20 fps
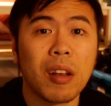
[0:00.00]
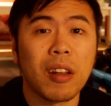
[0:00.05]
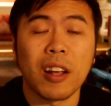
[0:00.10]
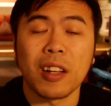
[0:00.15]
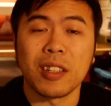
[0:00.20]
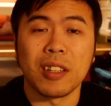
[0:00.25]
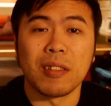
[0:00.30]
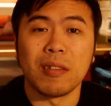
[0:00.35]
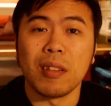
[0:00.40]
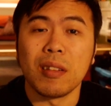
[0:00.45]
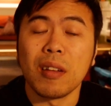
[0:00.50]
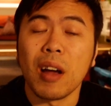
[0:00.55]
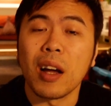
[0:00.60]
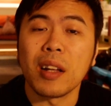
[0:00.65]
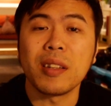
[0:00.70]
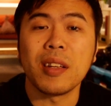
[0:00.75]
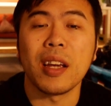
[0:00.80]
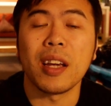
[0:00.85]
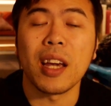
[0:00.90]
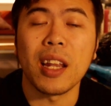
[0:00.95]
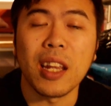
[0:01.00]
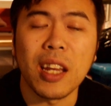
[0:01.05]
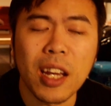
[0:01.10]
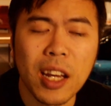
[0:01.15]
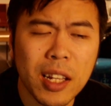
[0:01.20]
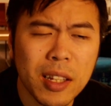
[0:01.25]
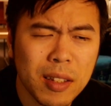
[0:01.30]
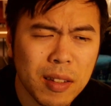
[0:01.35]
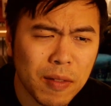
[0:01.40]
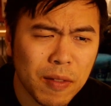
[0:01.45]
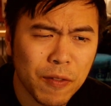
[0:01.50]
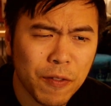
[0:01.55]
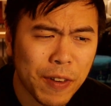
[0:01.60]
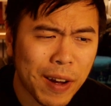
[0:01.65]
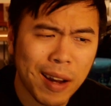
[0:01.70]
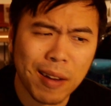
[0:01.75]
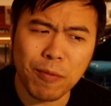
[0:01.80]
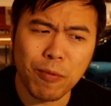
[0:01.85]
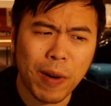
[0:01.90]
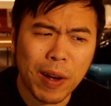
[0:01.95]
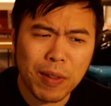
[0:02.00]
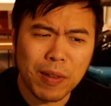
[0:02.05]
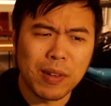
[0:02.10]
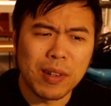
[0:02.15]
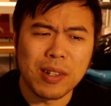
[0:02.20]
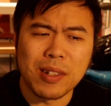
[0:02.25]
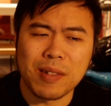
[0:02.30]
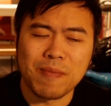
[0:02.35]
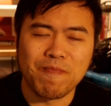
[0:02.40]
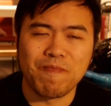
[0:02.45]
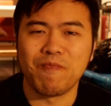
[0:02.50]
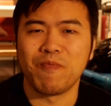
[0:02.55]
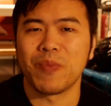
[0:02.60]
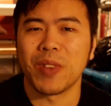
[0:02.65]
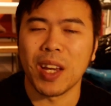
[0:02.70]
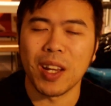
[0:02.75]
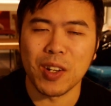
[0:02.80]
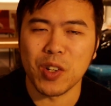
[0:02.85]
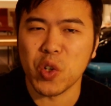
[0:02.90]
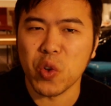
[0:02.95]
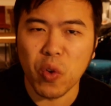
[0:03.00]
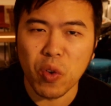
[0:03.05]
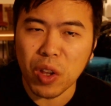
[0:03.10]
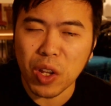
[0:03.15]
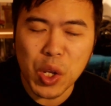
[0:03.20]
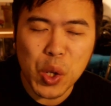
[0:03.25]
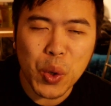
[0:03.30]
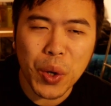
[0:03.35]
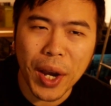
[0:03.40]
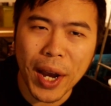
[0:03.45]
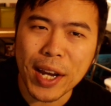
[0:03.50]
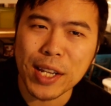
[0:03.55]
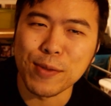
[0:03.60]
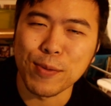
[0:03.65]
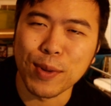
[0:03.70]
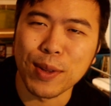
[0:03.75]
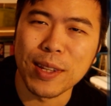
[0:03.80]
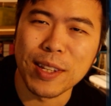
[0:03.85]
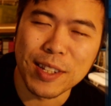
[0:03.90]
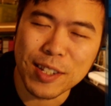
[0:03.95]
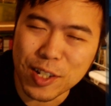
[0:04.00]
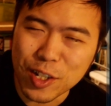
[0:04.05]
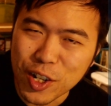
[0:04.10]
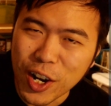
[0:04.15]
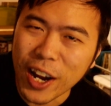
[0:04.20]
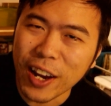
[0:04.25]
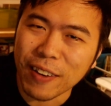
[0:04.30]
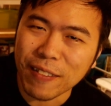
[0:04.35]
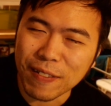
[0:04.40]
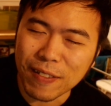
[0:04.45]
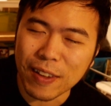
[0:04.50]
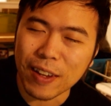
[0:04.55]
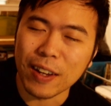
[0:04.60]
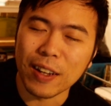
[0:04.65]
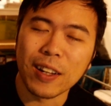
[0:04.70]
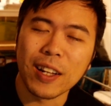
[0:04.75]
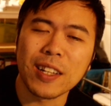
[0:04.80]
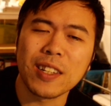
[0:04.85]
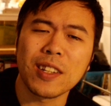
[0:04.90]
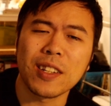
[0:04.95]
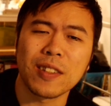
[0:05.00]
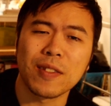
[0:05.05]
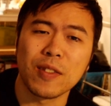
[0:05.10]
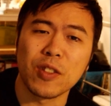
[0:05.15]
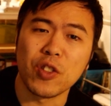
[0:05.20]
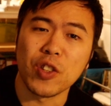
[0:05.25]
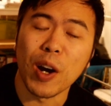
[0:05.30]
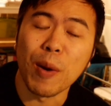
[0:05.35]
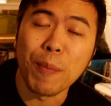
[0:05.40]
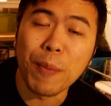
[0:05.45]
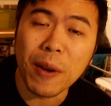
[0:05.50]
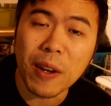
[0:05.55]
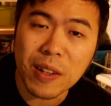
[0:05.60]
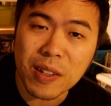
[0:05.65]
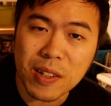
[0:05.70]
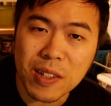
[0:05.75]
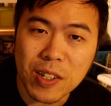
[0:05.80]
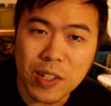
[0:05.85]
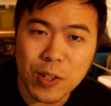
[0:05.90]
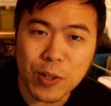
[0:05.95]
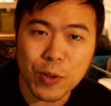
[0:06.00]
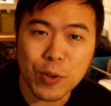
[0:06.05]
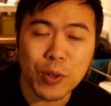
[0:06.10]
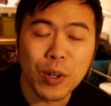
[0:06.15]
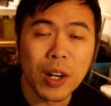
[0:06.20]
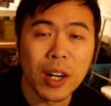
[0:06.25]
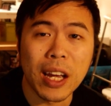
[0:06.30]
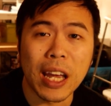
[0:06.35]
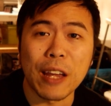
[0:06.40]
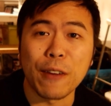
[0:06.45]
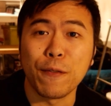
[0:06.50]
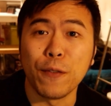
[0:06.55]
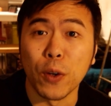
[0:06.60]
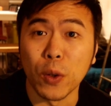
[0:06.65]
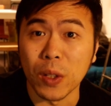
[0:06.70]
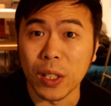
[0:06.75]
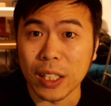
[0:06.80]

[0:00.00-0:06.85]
of decks that did not take any hits. In fact, rather just kind of trolling you guys with this giant thing, let's just jump into a full